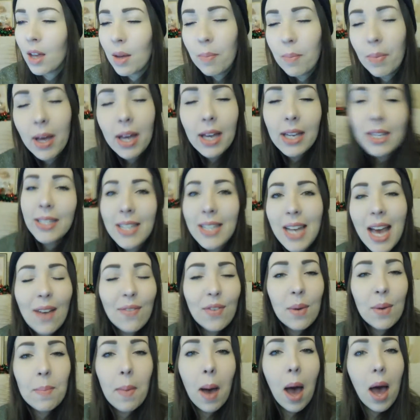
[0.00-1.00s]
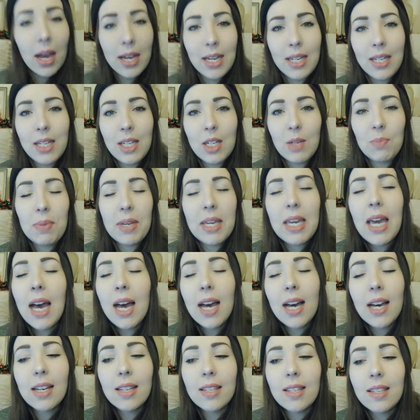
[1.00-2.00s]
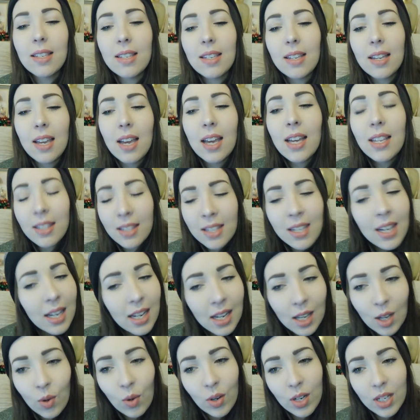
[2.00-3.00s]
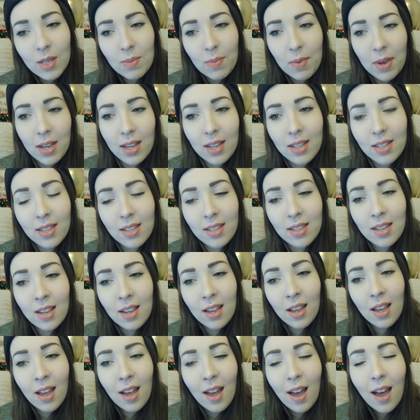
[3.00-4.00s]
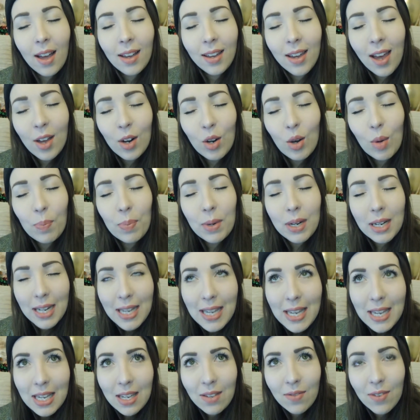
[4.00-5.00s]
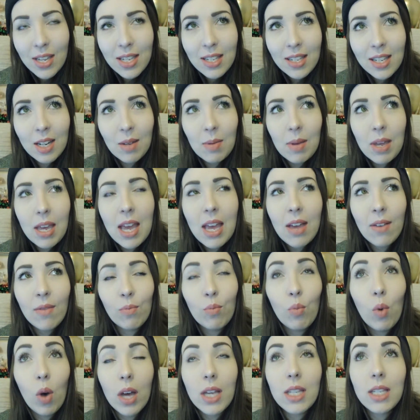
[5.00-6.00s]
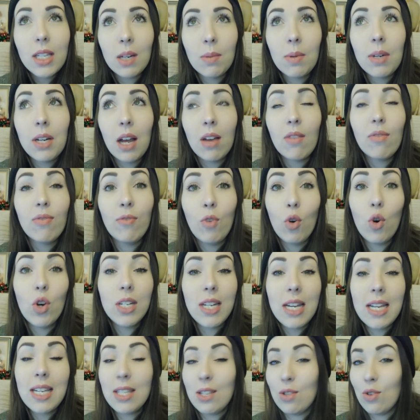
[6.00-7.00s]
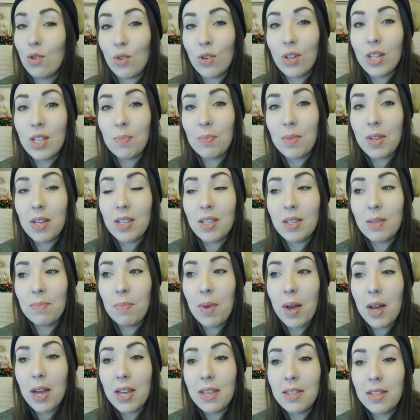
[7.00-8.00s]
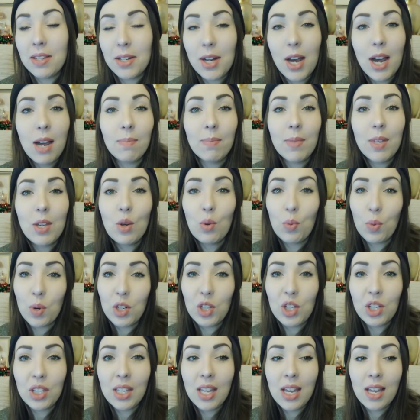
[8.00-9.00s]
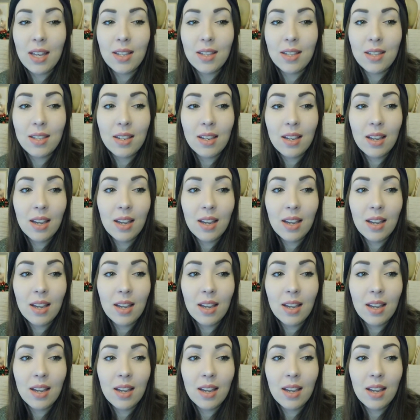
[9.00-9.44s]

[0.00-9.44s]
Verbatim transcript: But never mind because it's nearly Christmas. I cannot believe it's going to be, what, it's going to be like four days till Christmas by the time that you're watching this.